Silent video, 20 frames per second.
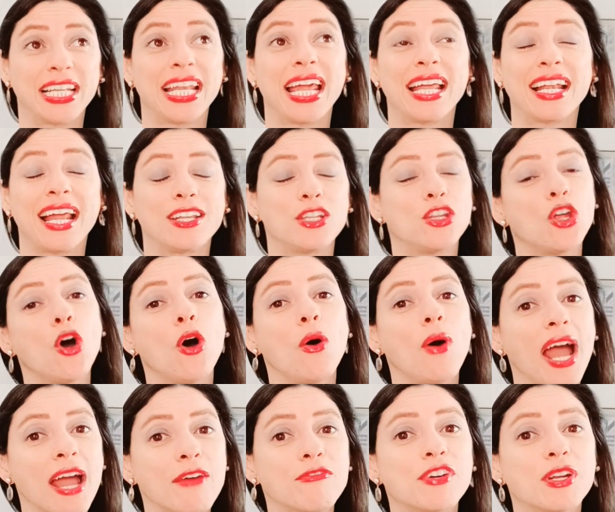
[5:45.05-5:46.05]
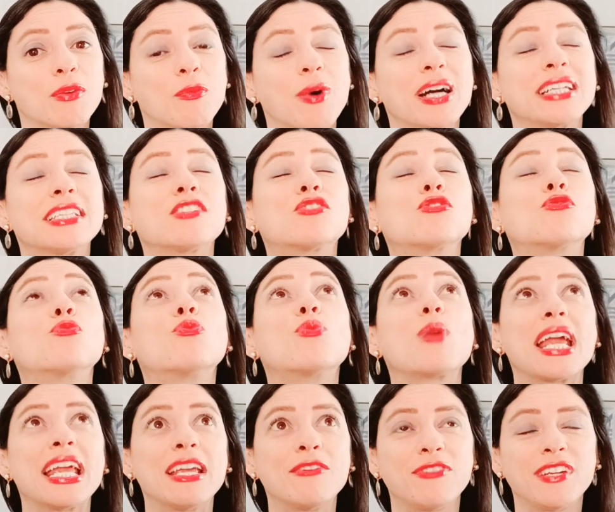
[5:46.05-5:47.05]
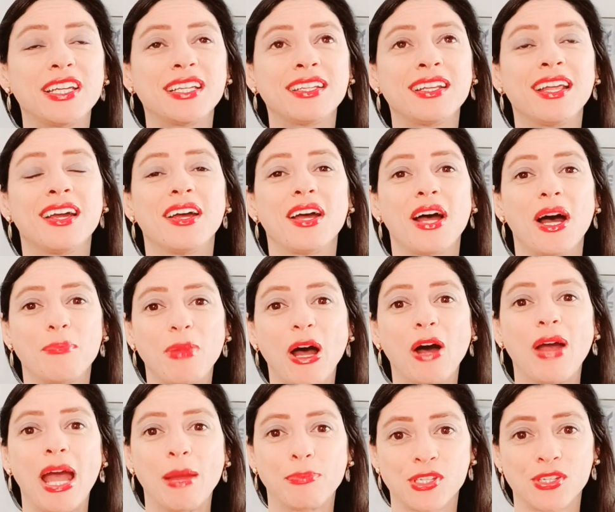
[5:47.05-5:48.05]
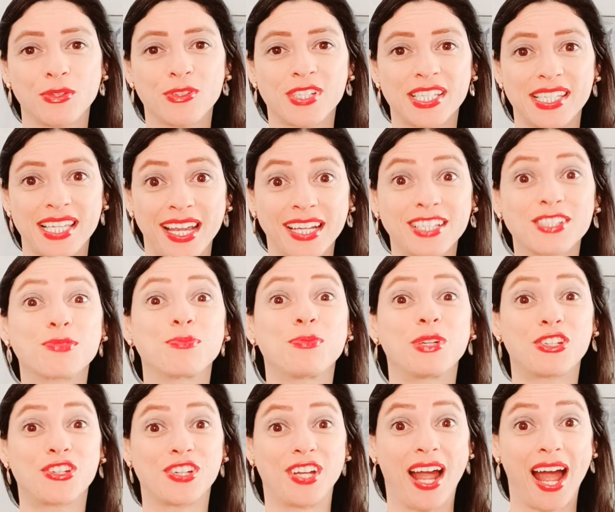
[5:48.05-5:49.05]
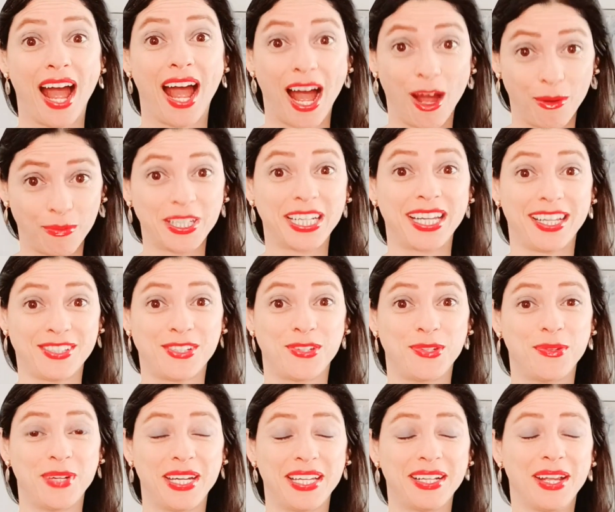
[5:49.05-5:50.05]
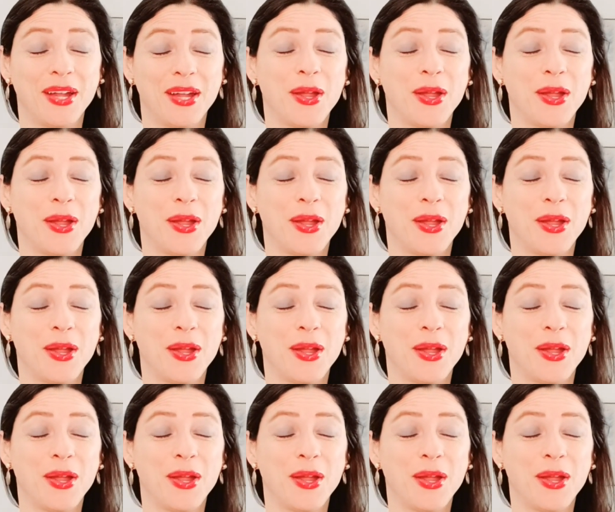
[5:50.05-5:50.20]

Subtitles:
And I know everyone is raving about episode 6, which I will get to it.